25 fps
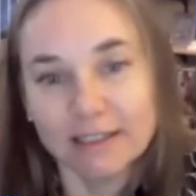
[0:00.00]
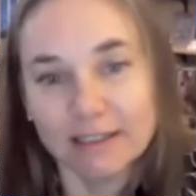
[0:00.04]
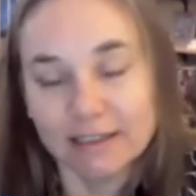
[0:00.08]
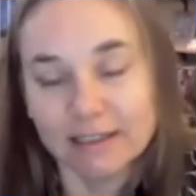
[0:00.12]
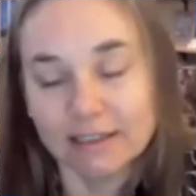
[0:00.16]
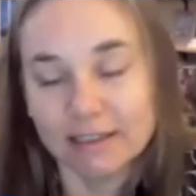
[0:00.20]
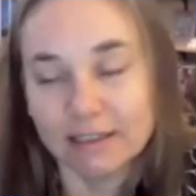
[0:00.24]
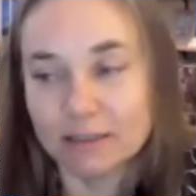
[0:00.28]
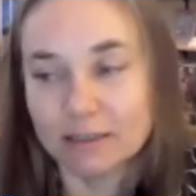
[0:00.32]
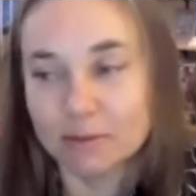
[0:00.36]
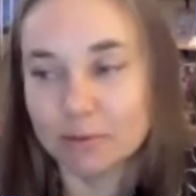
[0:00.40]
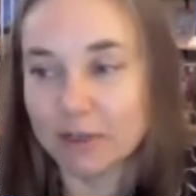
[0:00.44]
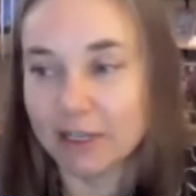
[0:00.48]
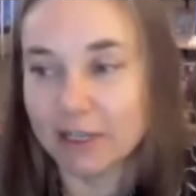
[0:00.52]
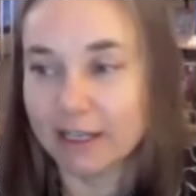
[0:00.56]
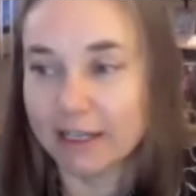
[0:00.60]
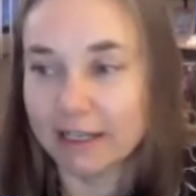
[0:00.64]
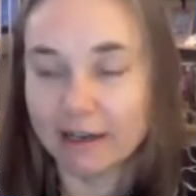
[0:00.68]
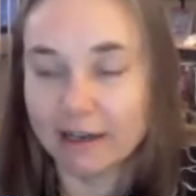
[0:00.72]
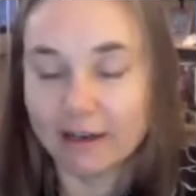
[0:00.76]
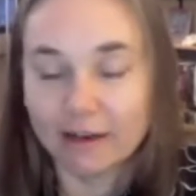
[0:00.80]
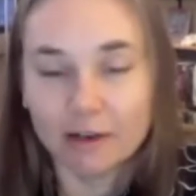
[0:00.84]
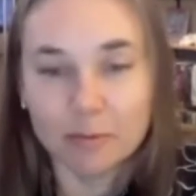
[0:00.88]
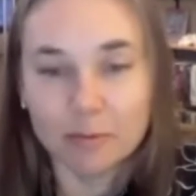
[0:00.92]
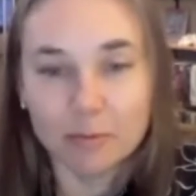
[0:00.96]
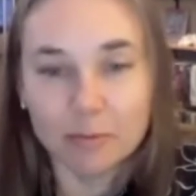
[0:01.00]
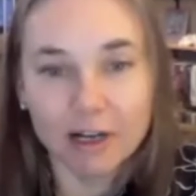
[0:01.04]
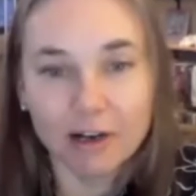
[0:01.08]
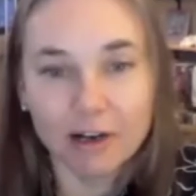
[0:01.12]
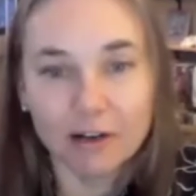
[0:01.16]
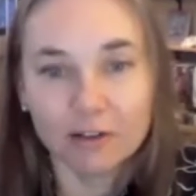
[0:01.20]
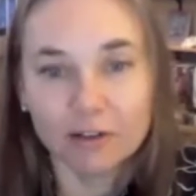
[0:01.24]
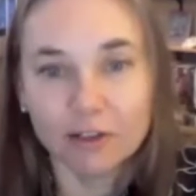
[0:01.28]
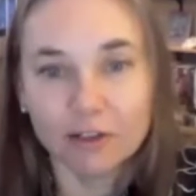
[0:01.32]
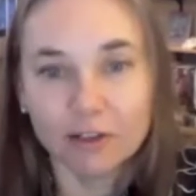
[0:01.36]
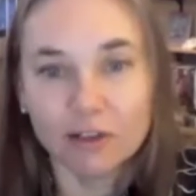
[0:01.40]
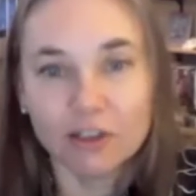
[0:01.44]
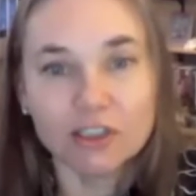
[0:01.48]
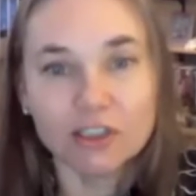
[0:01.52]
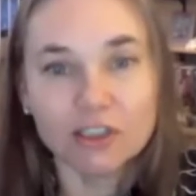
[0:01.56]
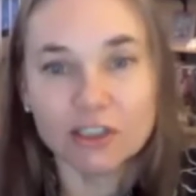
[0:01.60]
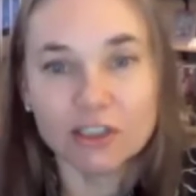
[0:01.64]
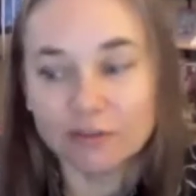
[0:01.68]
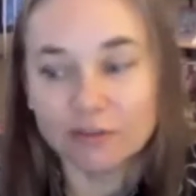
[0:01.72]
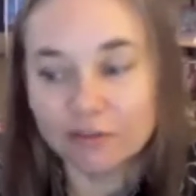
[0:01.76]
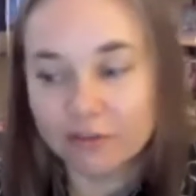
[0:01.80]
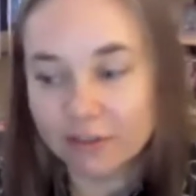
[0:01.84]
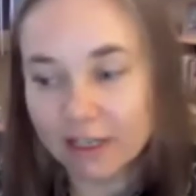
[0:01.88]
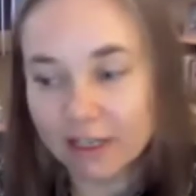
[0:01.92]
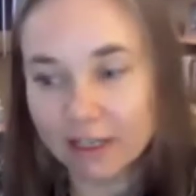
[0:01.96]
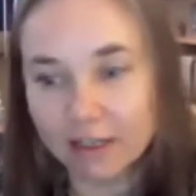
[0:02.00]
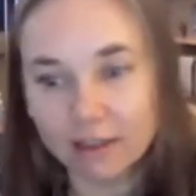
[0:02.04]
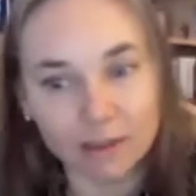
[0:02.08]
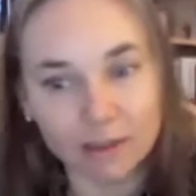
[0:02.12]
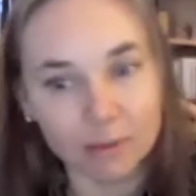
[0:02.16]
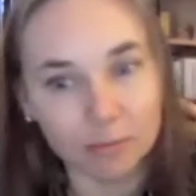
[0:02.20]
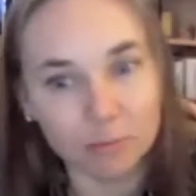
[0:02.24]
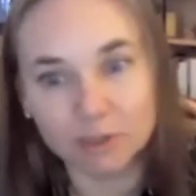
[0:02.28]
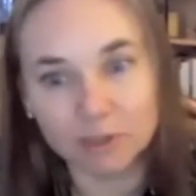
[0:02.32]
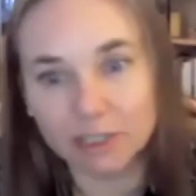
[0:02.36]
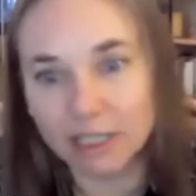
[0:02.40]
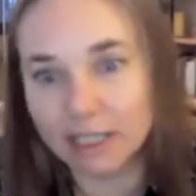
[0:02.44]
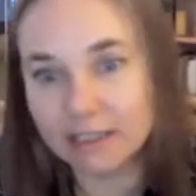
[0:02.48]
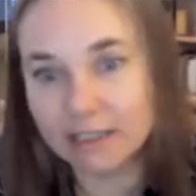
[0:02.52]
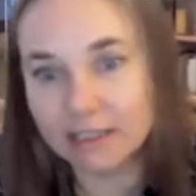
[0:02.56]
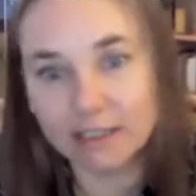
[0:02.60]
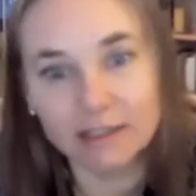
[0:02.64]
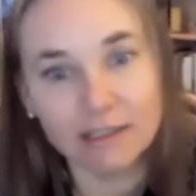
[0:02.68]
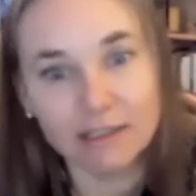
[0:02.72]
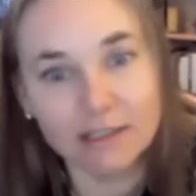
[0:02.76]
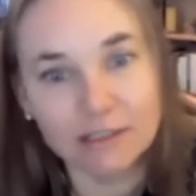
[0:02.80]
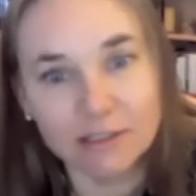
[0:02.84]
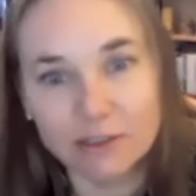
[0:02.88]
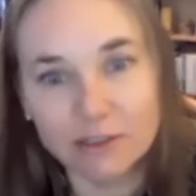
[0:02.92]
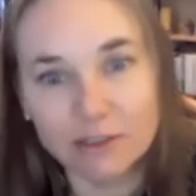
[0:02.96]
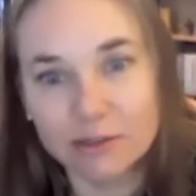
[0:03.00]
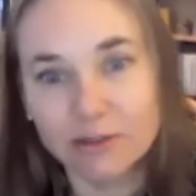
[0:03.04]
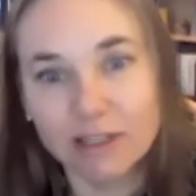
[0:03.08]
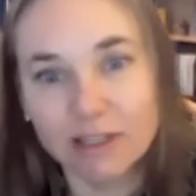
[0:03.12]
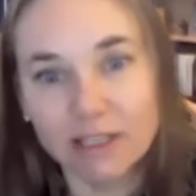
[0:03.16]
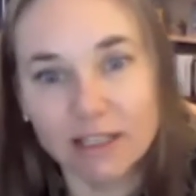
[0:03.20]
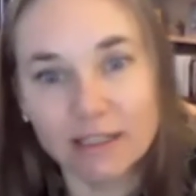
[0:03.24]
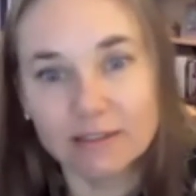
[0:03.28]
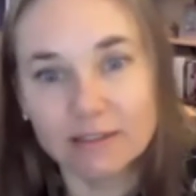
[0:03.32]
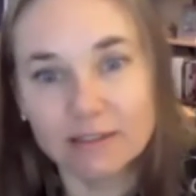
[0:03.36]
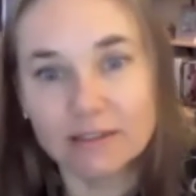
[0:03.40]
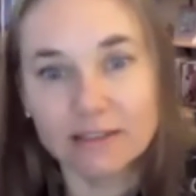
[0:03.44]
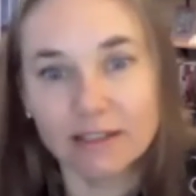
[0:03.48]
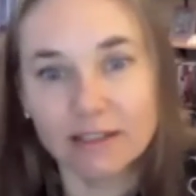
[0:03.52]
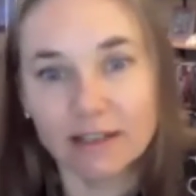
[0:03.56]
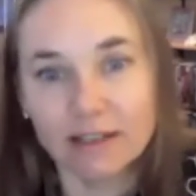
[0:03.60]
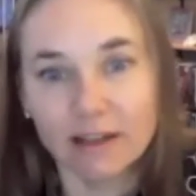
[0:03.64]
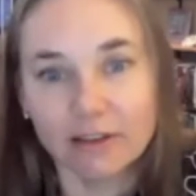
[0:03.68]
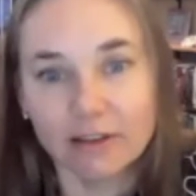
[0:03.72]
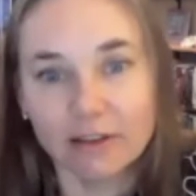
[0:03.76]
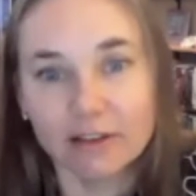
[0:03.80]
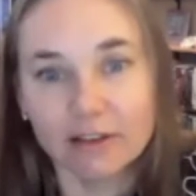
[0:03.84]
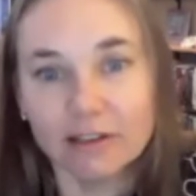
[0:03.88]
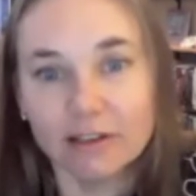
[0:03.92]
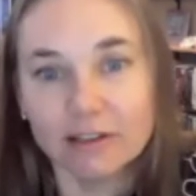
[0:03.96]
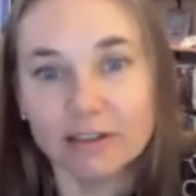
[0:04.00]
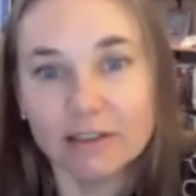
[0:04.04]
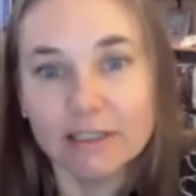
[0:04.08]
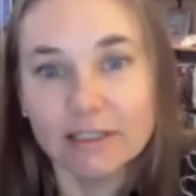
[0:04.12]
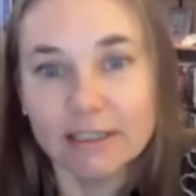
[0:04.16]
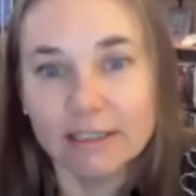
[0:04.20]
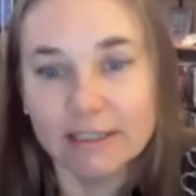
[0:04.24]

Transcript: That's why I care about Christian faith and blending these two things together.